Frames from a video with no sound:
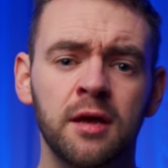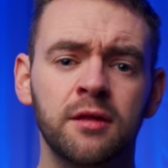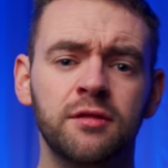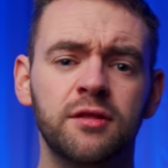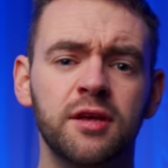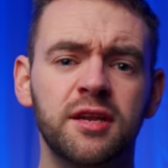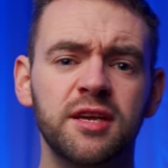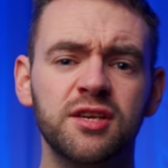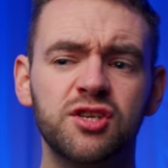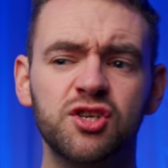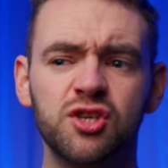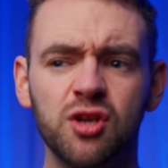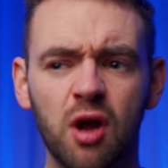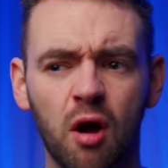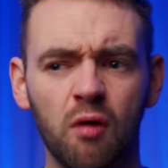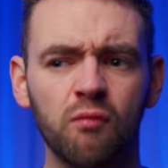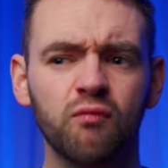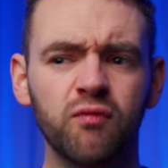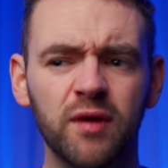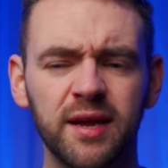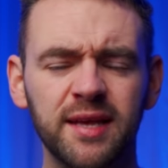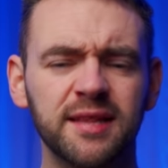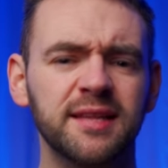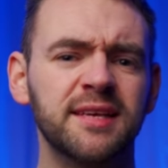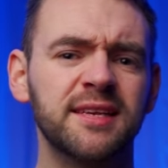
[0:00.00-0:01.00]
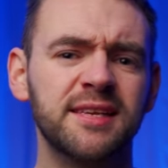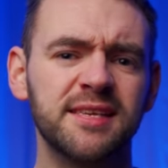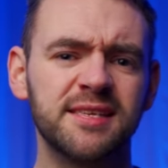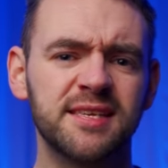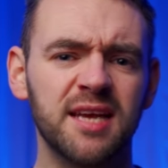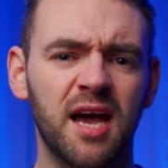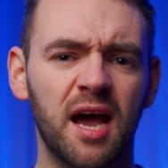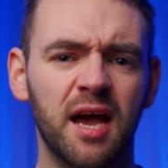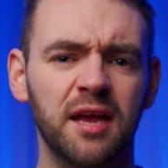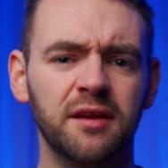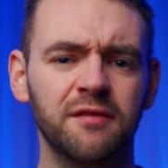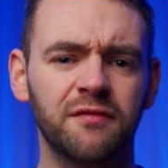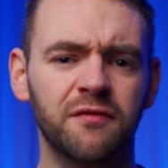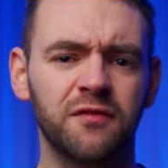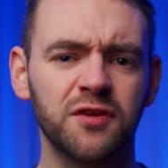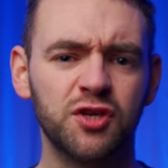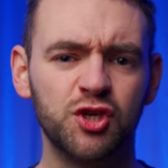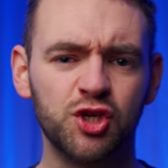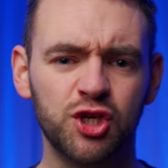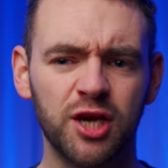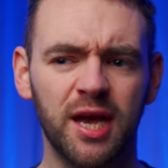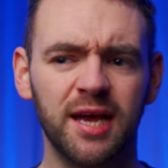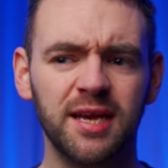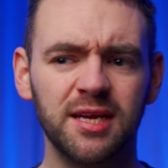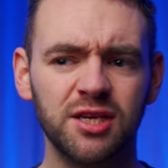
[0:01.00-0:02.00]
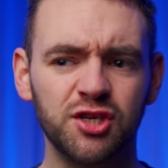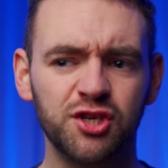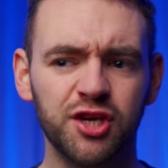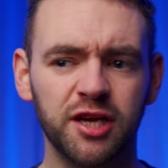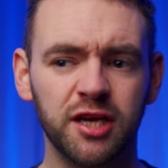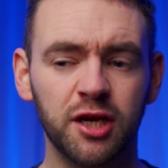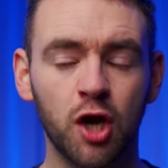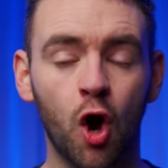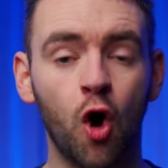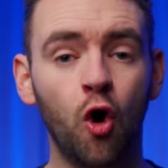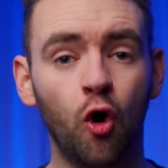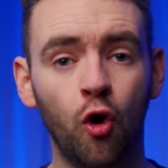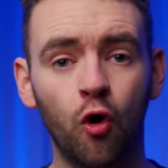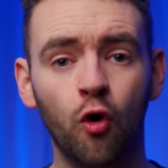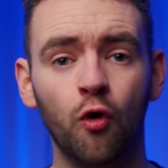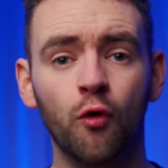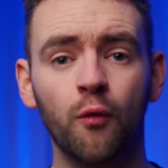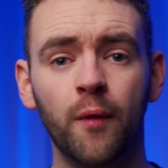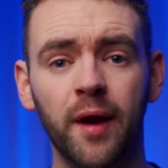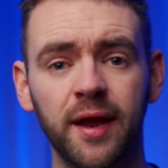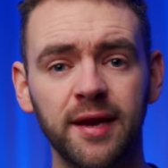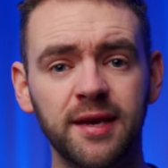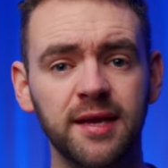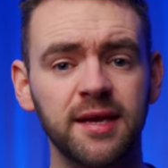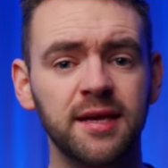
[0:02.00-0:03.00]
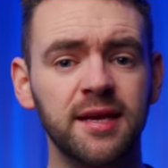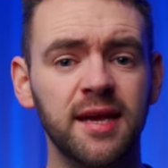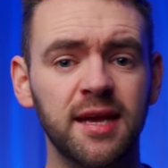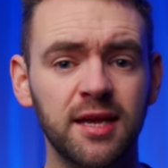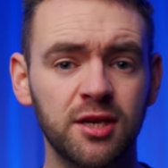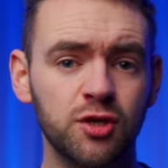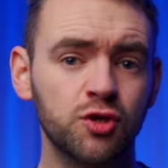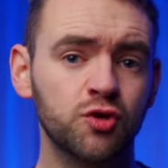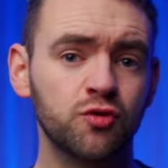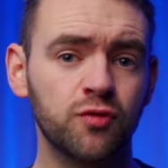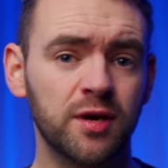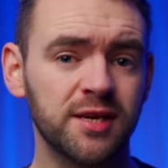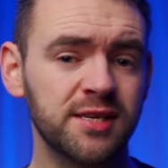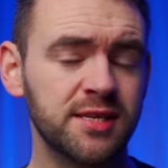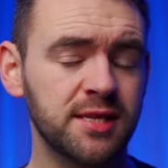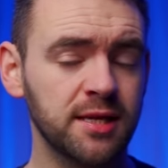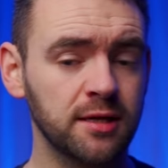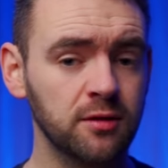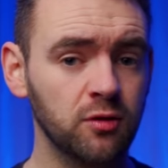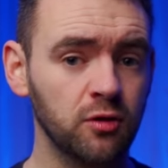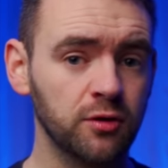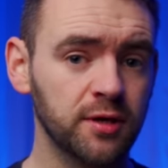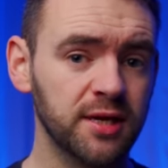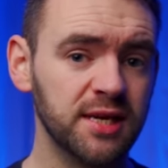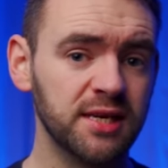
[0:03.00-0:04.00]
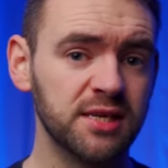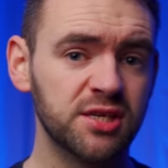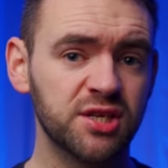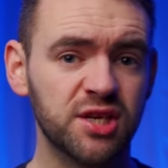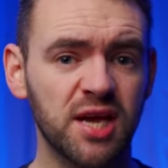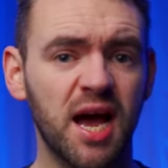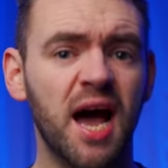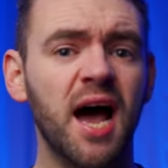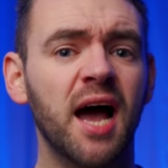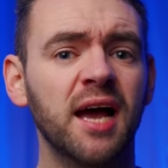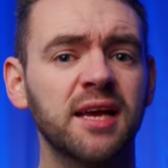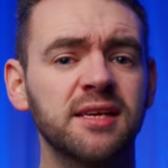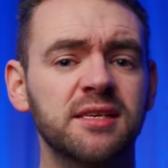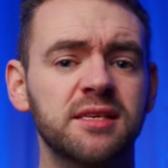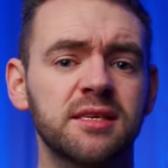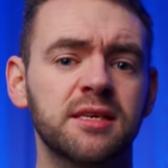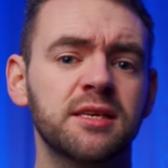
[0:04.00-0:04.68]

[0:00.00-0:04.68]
that it's not really designed for changing already interesting looking skies,